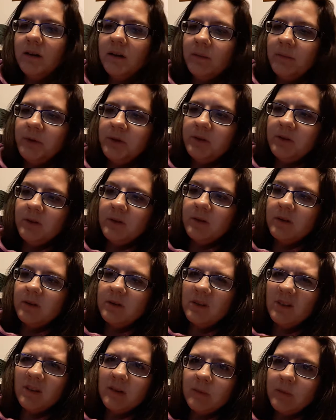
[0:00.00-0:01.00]
which is the
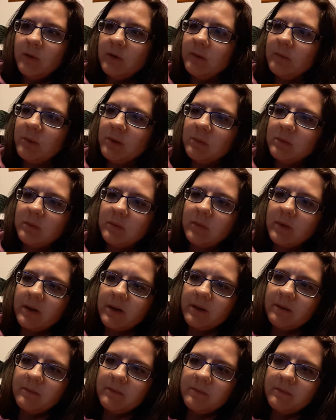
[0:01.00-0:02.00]
time where it
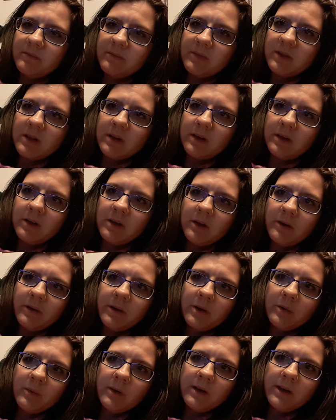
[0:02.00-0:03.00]
probably started
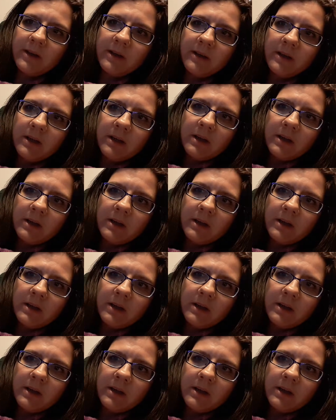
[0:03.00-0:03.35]
going away.